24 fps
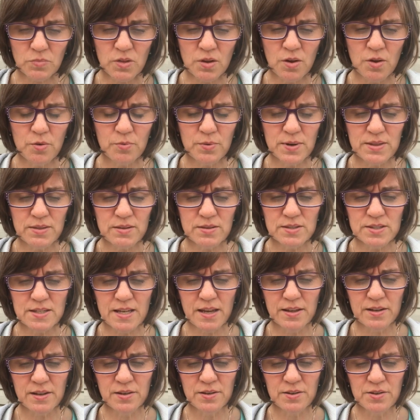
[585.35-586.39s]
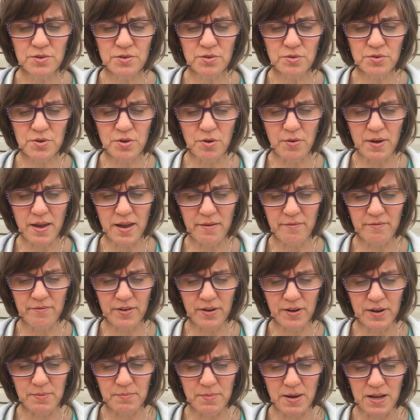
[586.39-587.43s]
Aretha said. "You don't know it
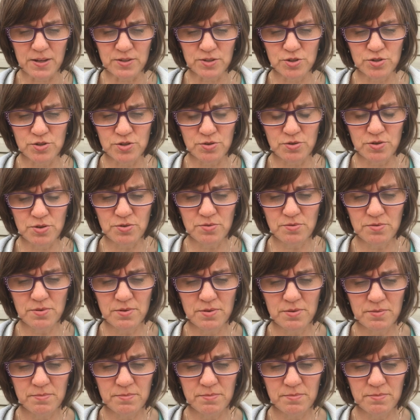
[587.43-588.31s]
very much, do you?